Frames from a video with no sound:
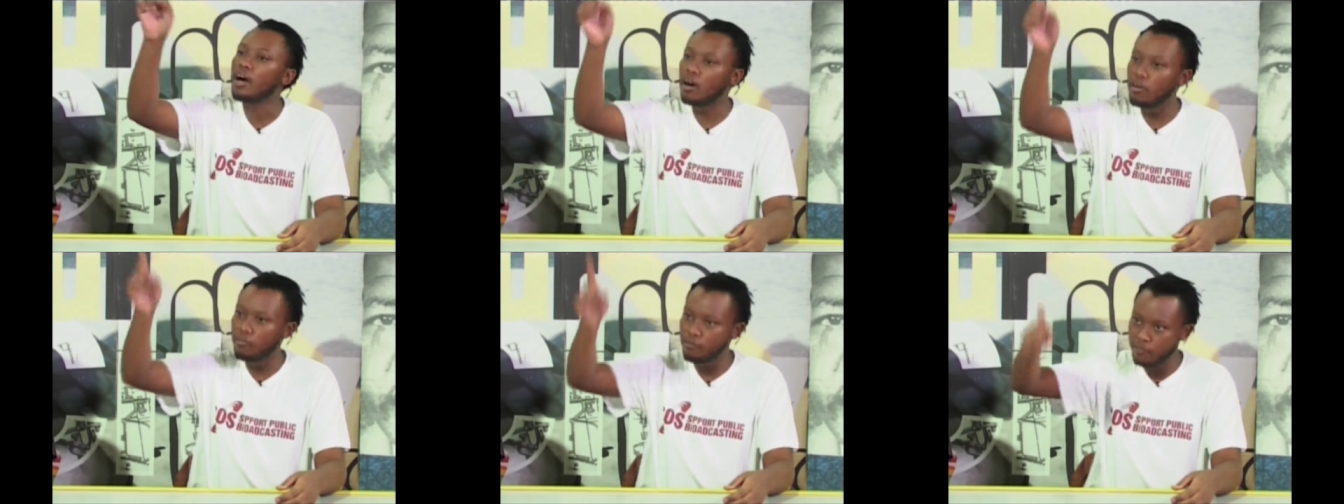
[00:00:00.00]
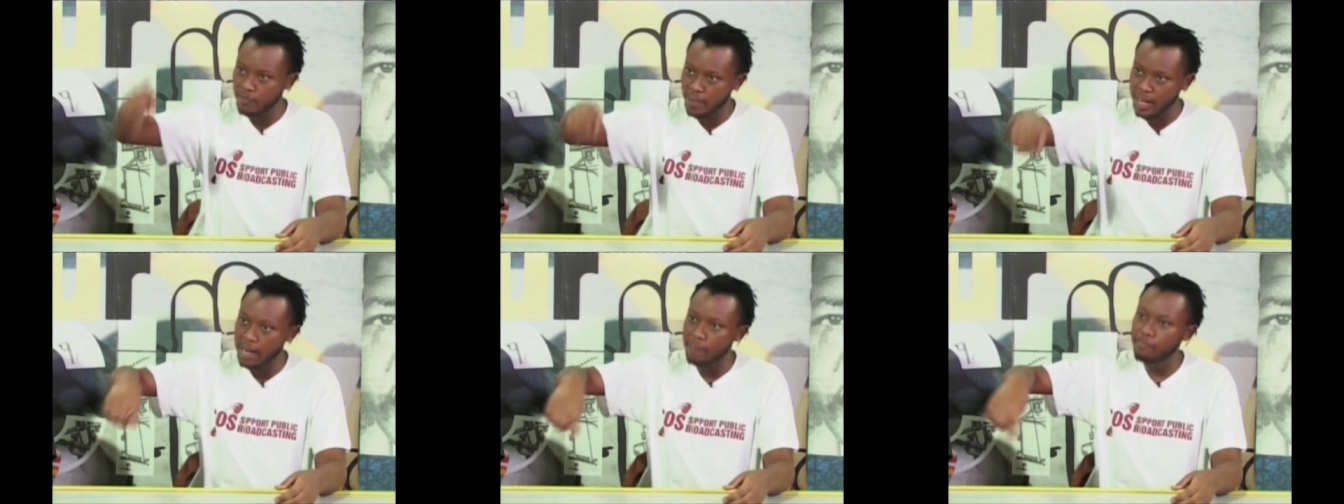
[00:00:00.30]

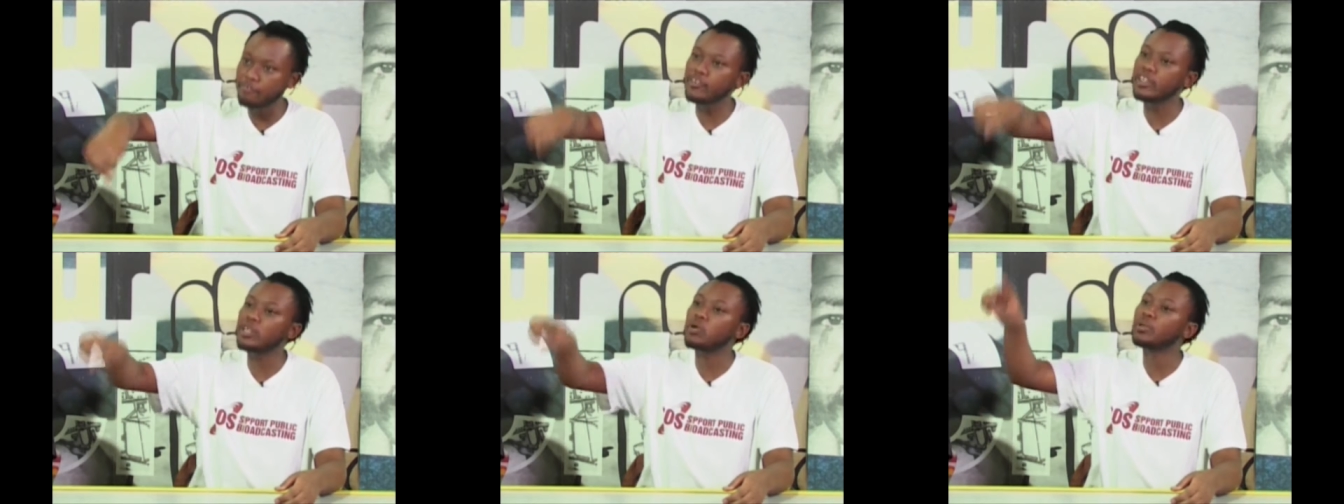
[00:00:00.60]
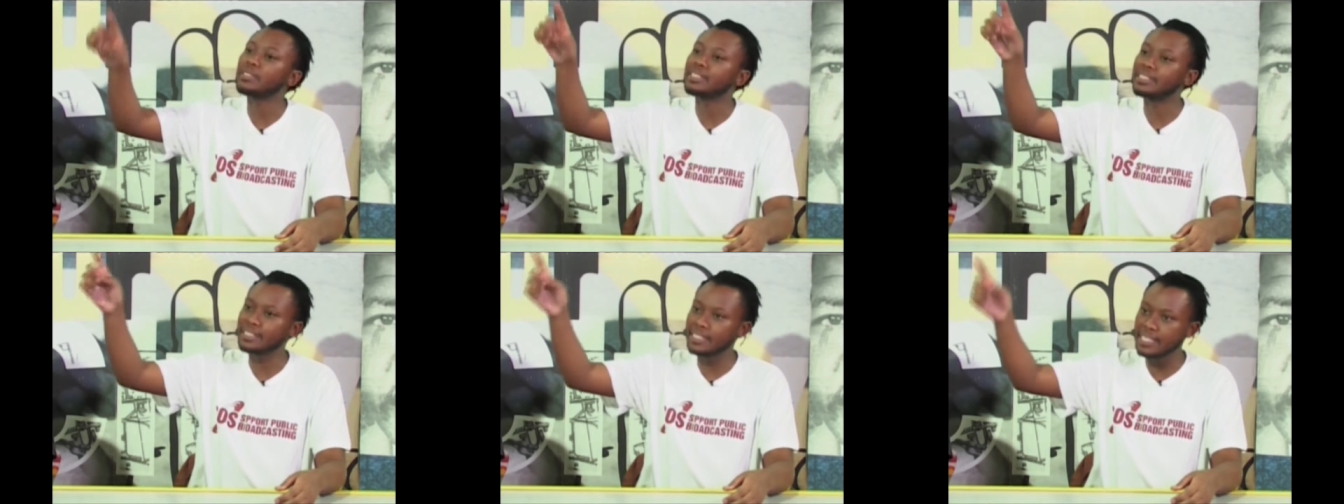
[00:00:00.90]
of
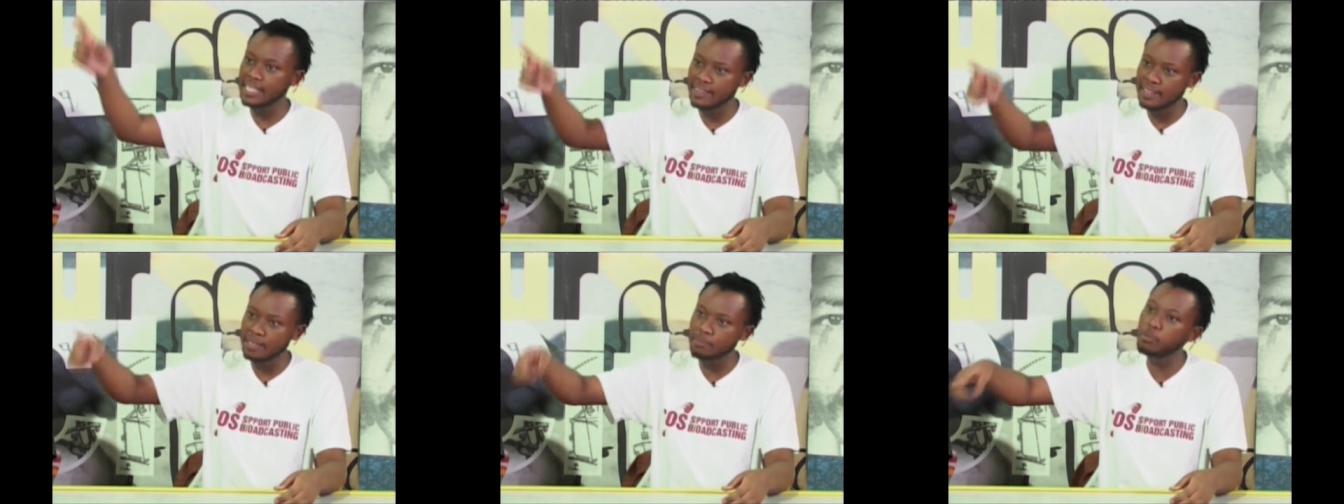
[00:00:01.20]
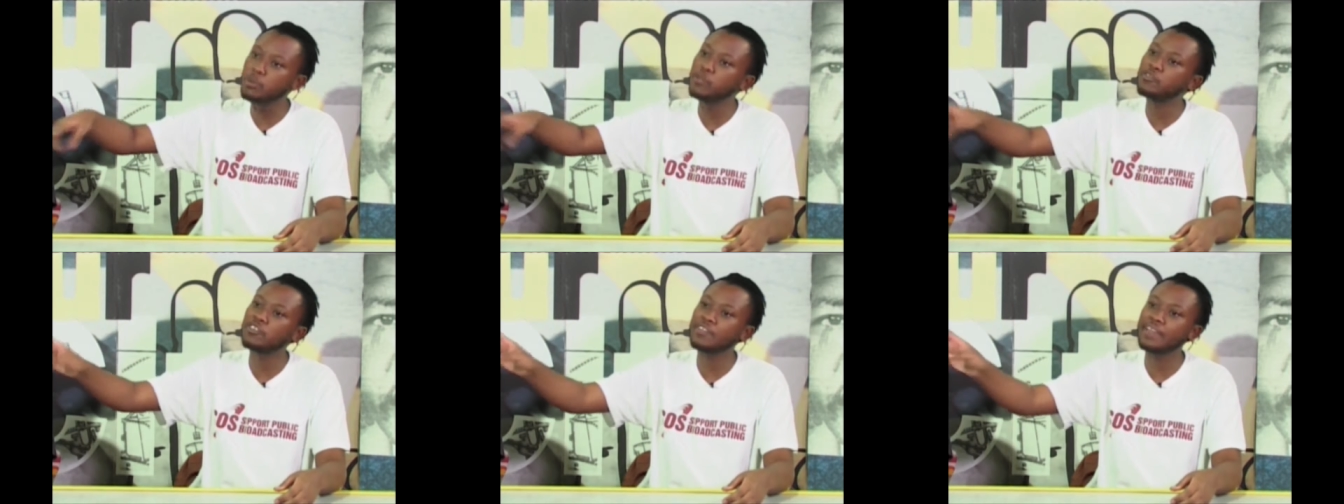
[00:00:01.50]
frequency that
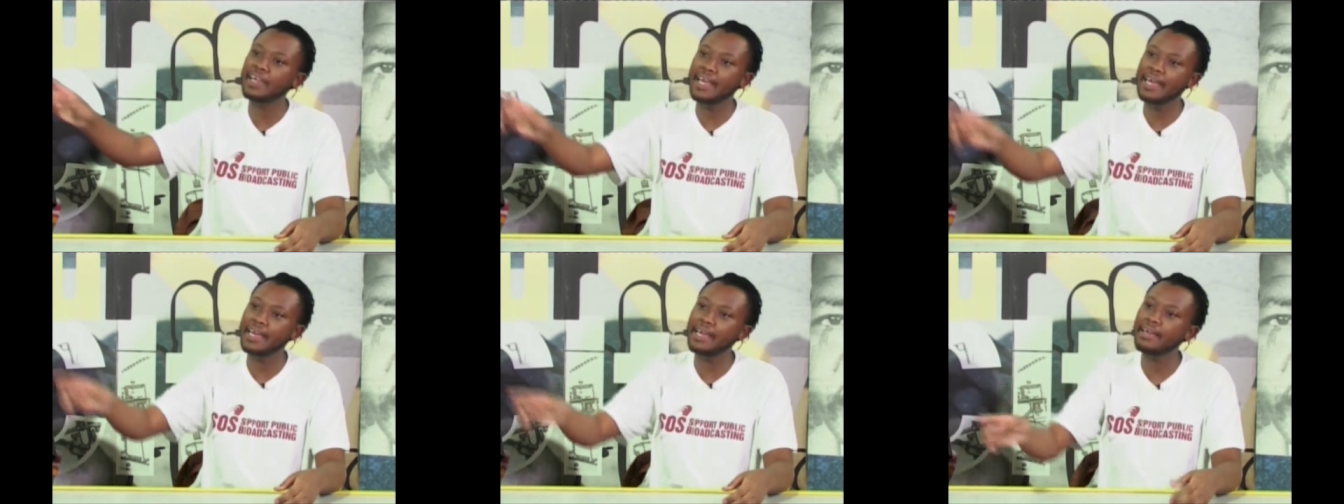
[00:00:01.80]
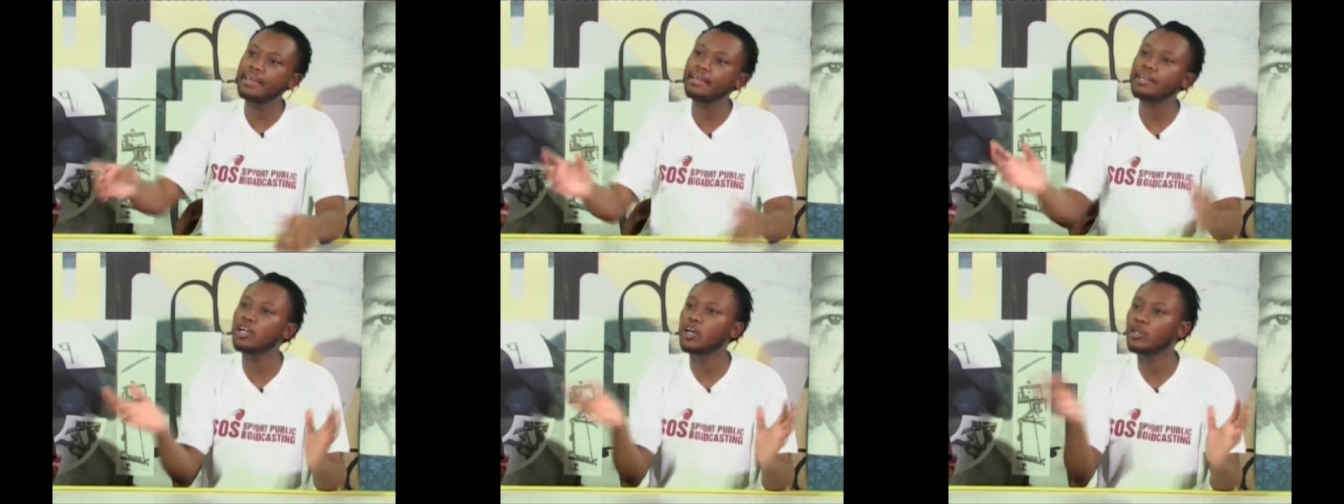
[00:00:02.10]
moves through the
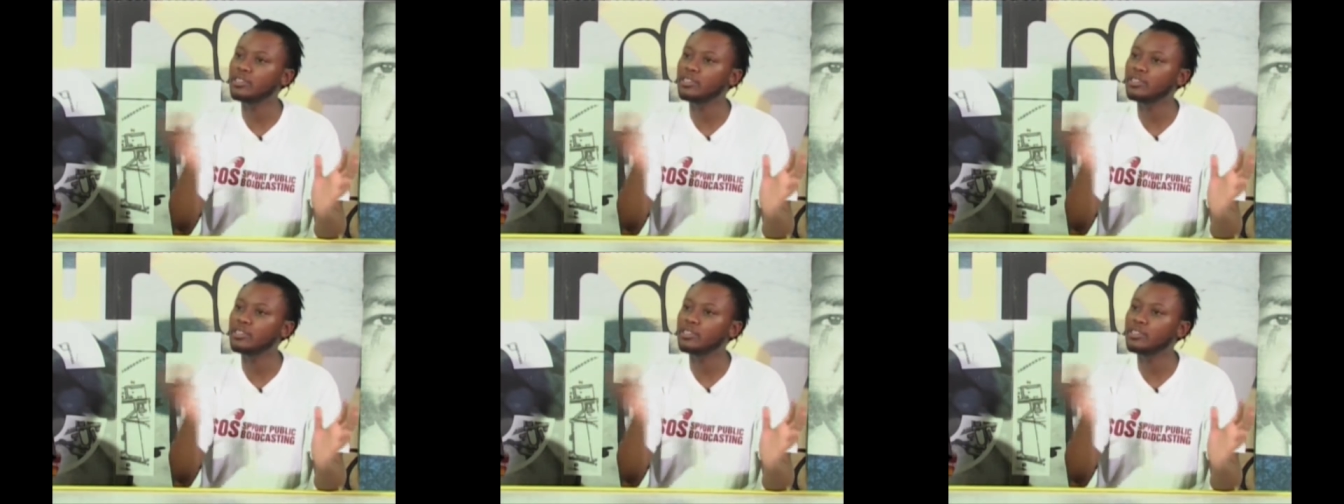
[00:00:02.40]
air,